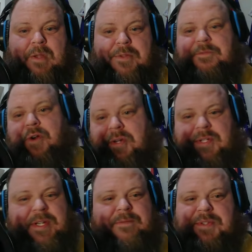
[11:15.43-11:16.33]
The
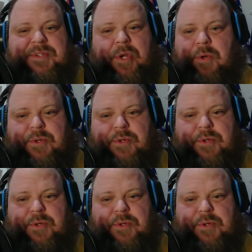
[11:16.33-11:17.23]
French sevens coach
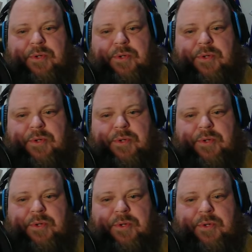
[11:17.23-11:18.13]
did not
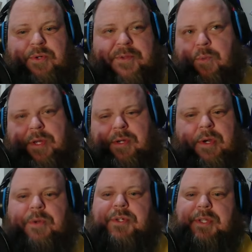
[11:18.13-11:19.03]
deserve to win
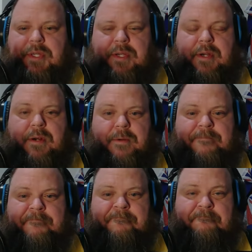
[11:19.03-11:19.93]
Coach of the Year.
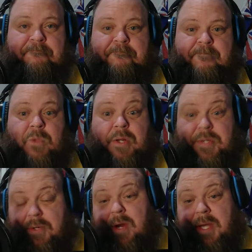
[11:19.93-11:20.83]

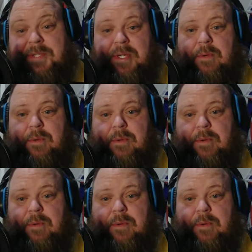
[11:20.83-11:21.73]
Did Rassie
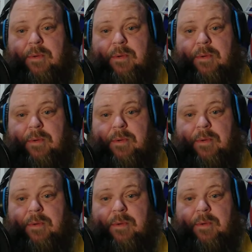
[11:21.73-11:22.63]
Erasmus? Well,
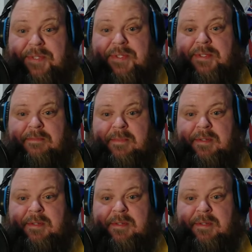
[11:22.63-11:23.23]
yes.